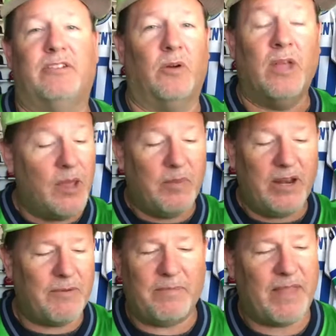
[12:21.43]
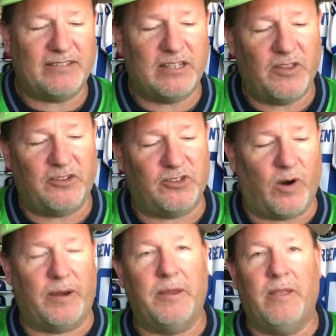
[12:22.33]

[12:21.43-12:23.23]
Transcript: So, but anyway, that's another story.